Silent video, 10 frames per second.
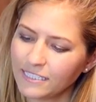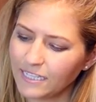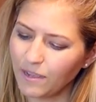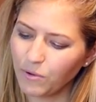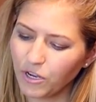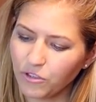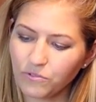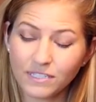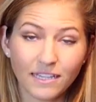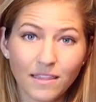Today we are
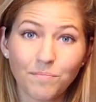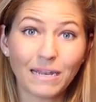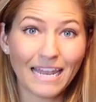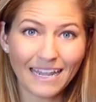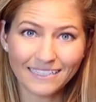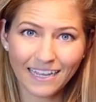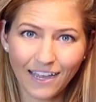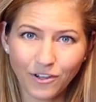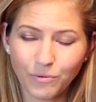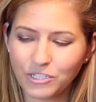using the
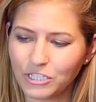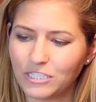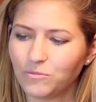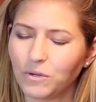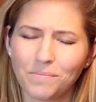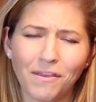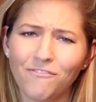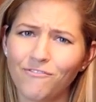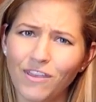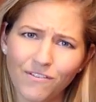Blendtec, which is one of my
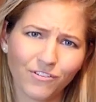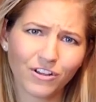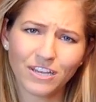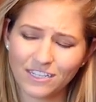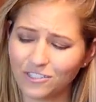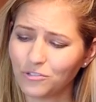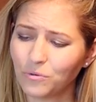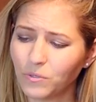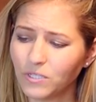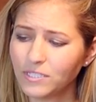favorite kitchen
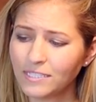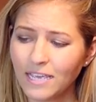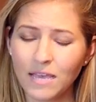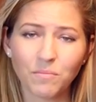tools,